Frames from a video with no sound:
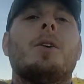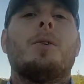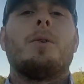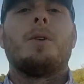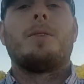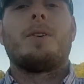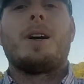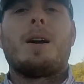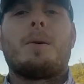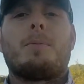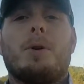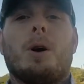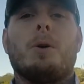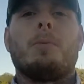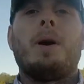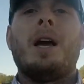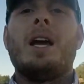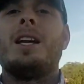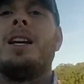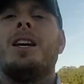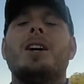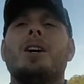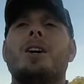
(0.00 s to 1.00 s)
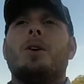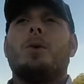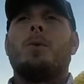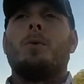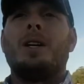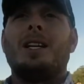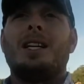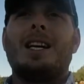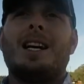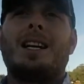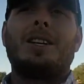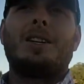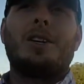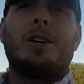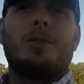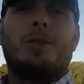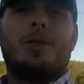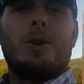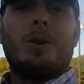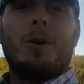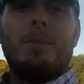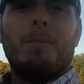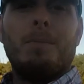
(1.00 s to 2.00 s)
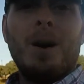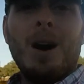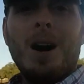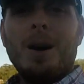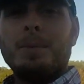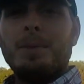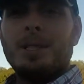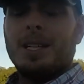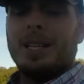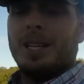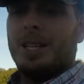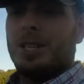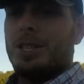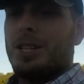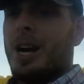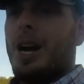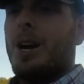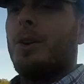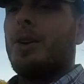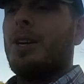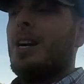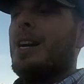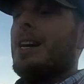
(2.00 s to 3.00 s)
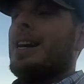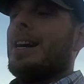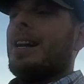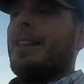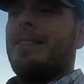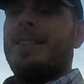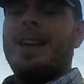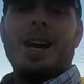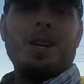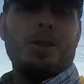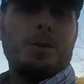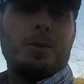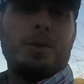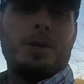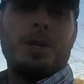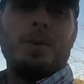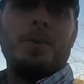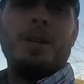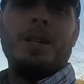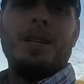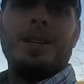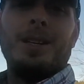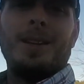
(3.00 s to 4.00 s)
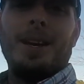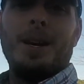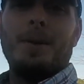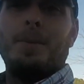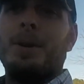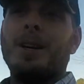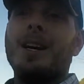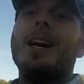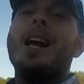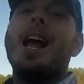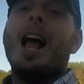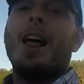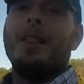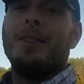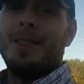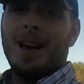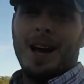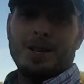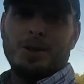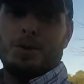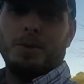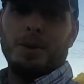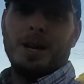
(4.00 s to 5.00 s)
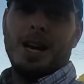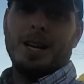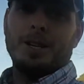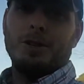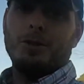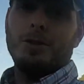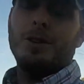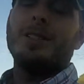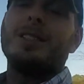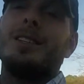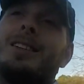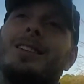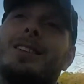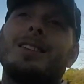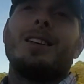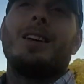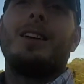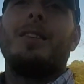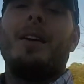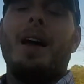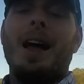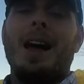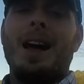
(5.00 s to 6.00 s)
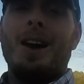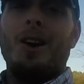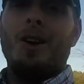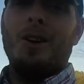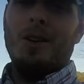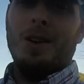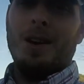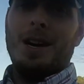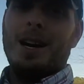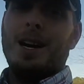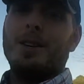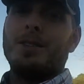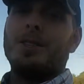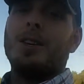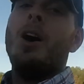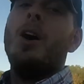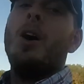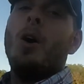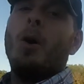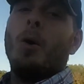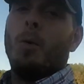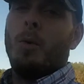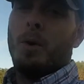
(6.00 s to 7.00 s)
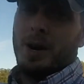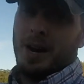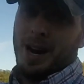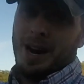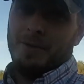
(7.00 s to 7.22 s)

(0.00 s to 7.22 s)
We were out of propane. Wendy had to go to her mom's to take a shower, and that's where she went into labor, and that's where we had Trenton instead of at our house, where